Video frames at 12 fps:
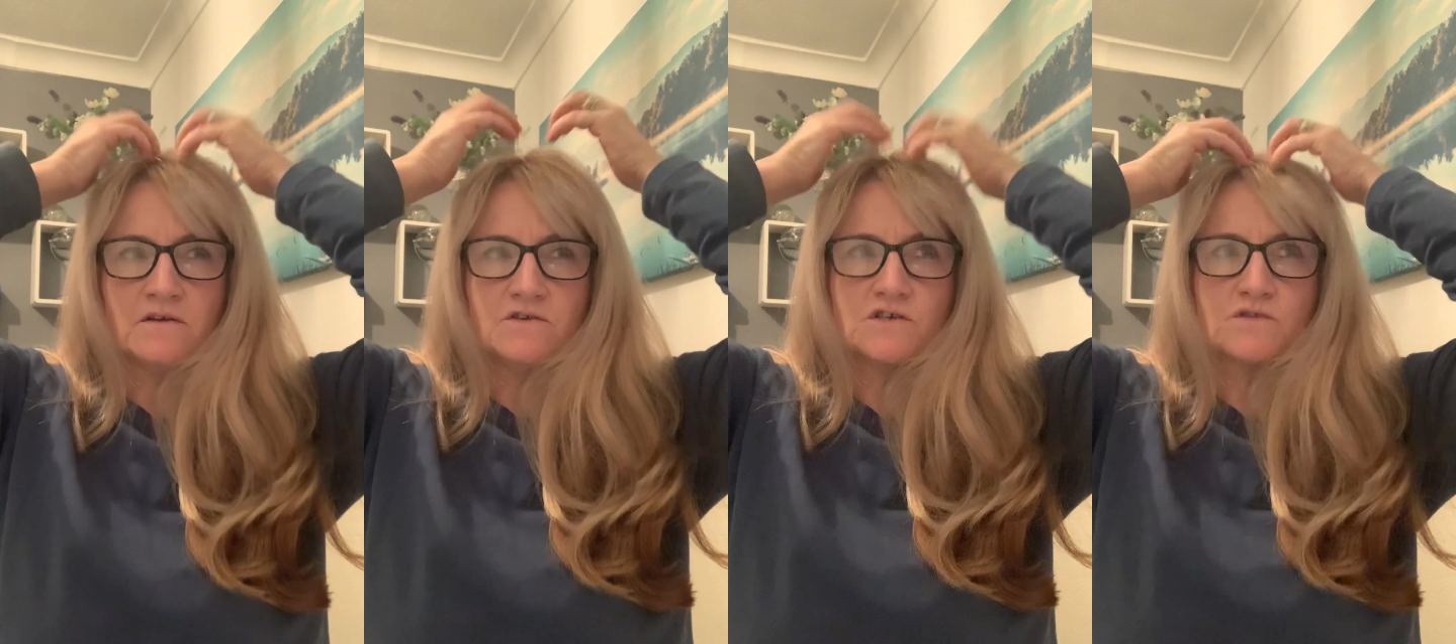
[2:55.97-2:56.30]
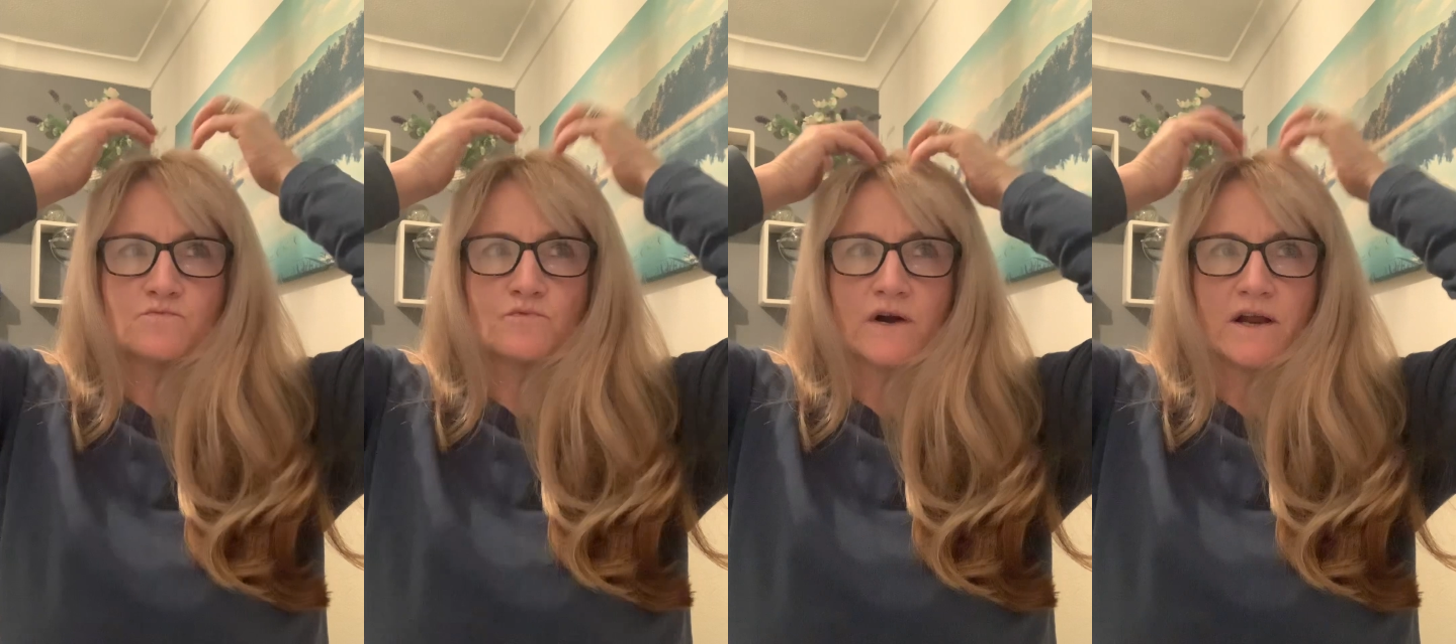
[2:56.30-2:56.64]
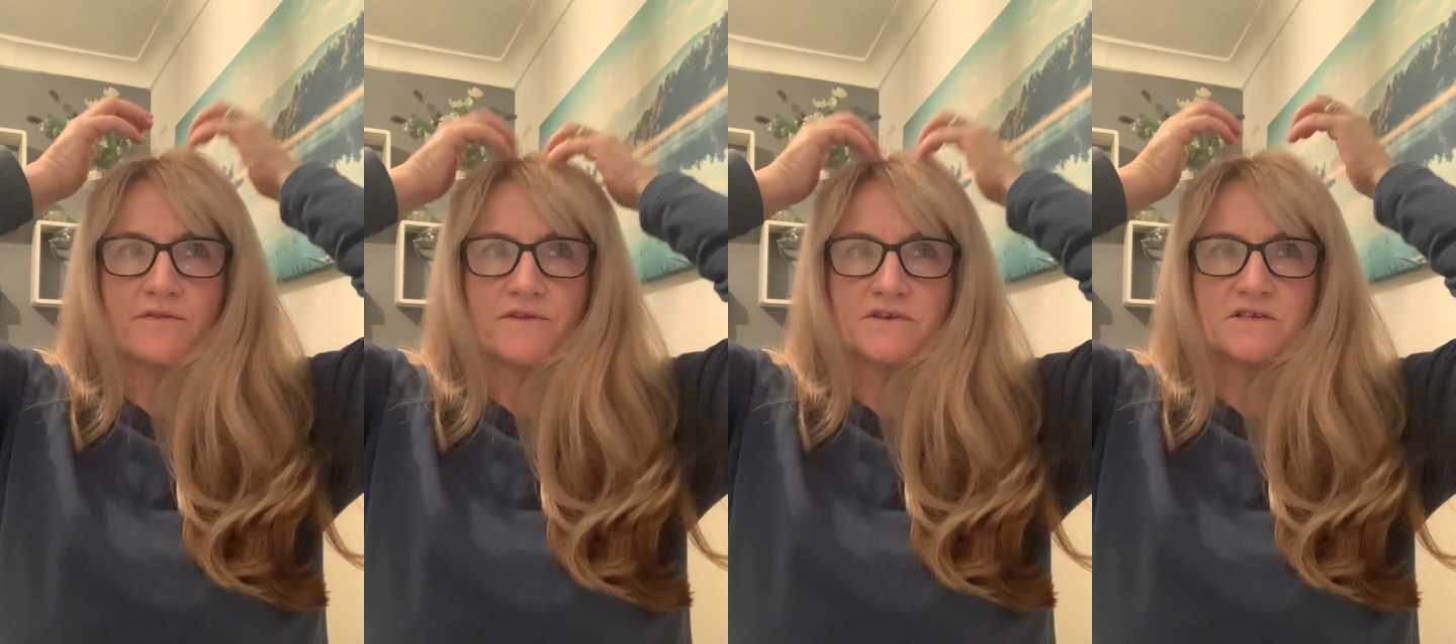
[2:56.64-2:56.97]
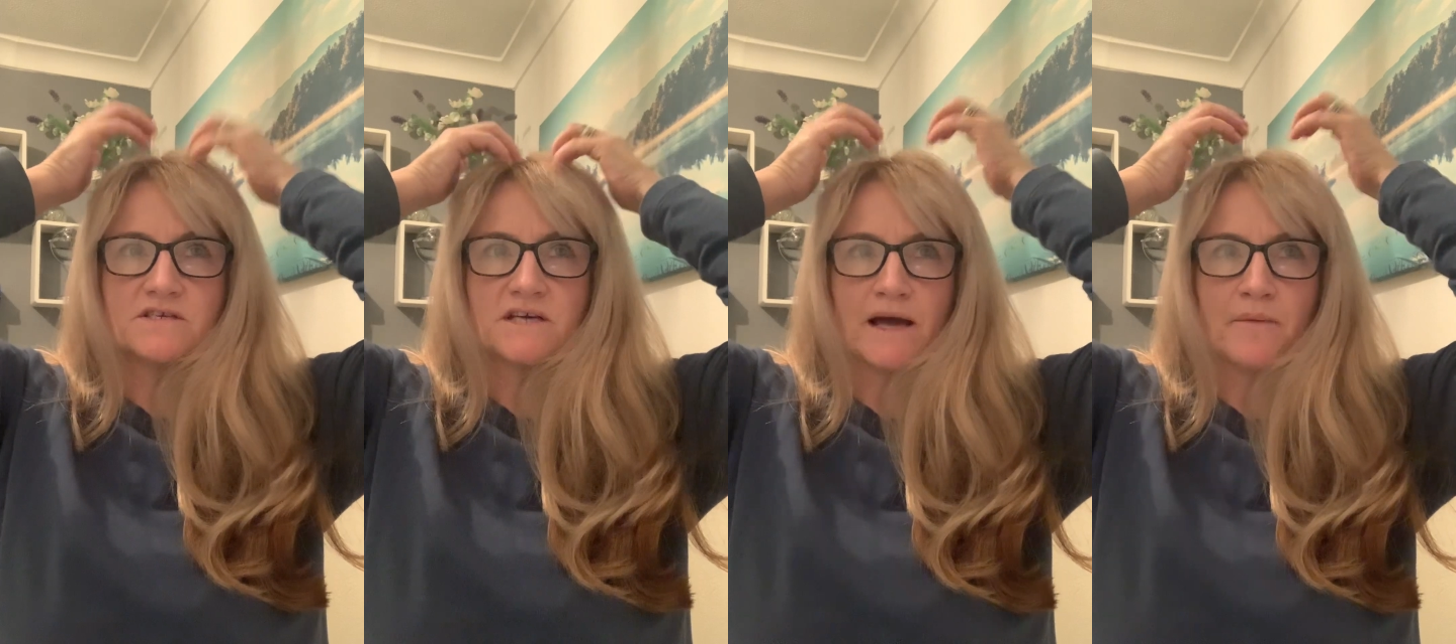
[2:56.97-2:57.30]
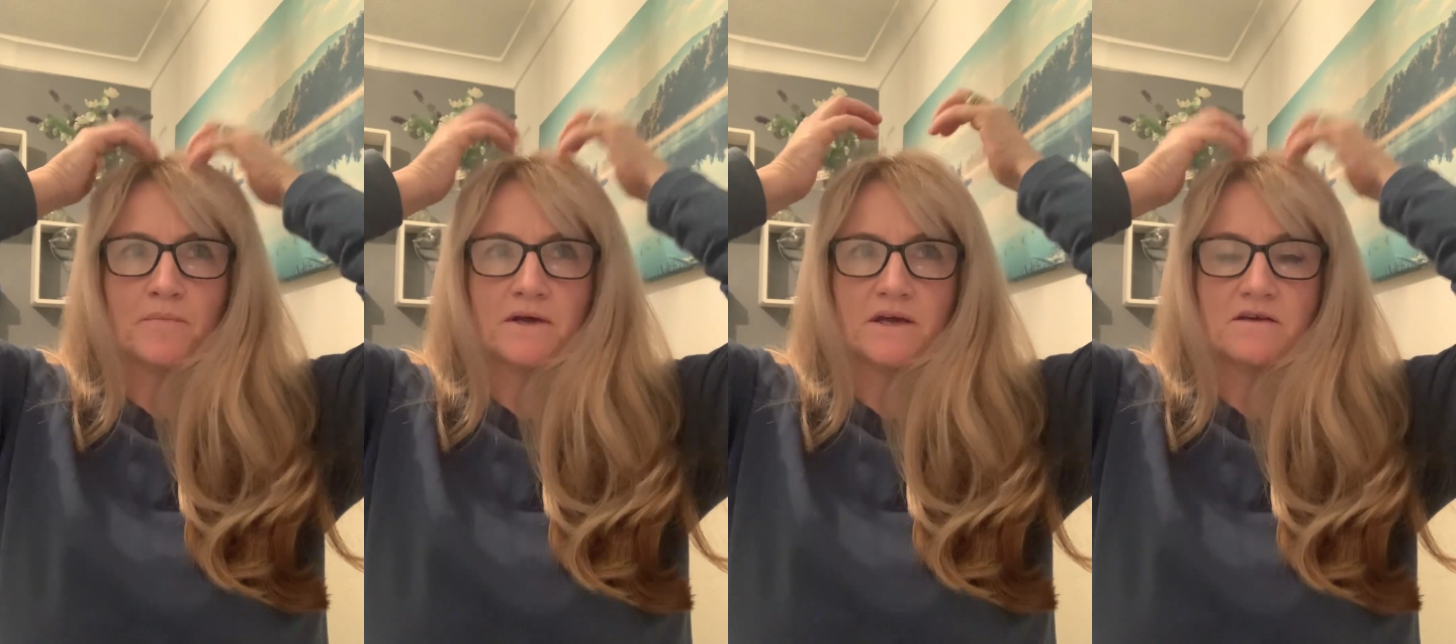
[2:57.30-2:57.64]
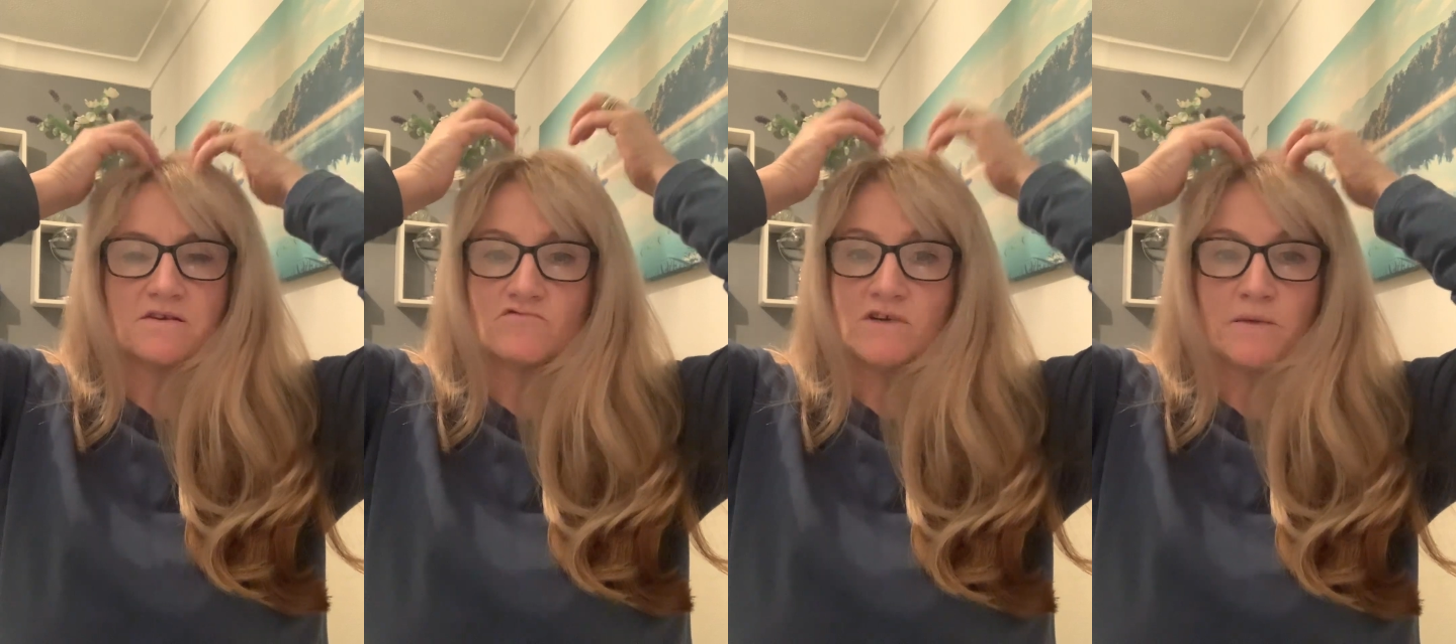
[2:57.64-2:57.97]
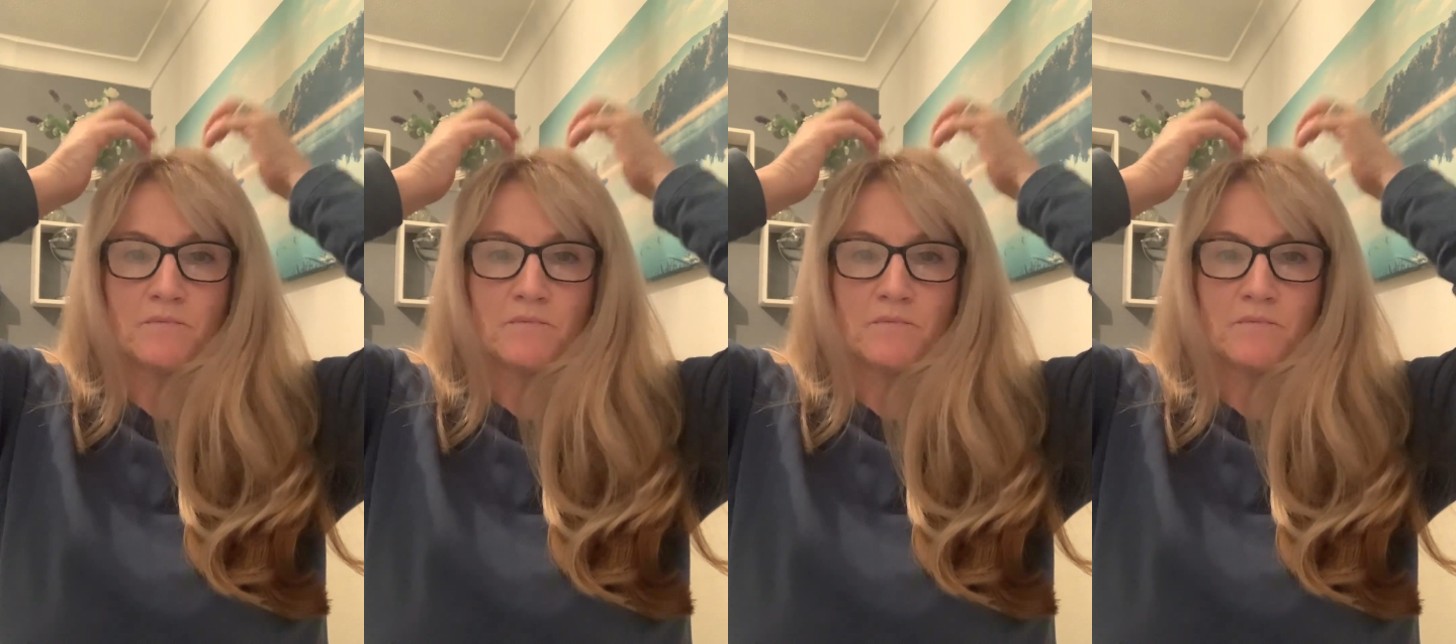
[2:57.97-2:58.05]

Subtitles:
Just breath and tapping is really